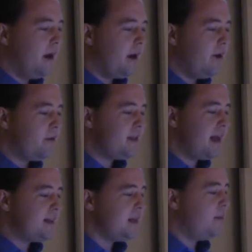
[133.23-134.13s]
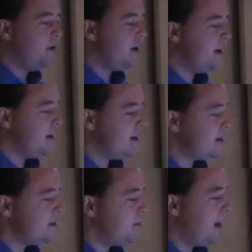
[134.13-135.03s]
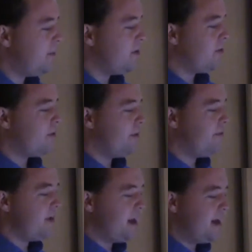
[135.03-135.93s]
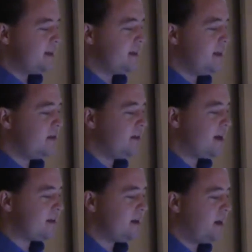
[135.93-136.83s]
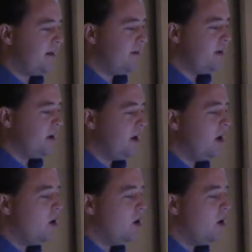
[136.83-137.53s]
It was nicely put in this paper from Vaness in 2011,